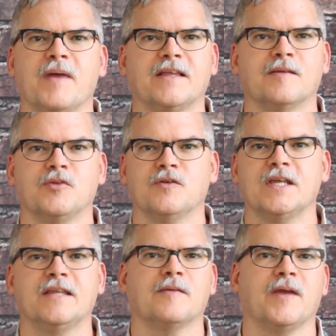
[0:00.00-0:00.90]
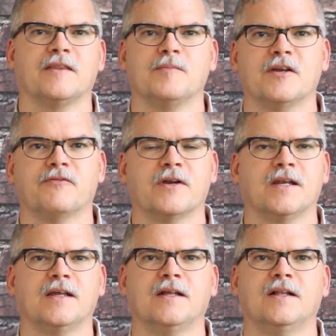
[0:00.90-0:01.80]
make them unique, that make them
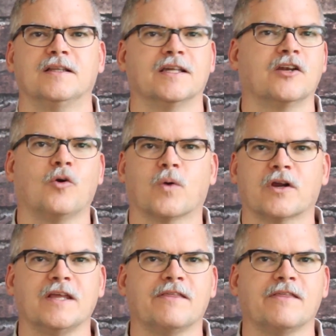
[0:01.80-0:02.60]
different, little quirky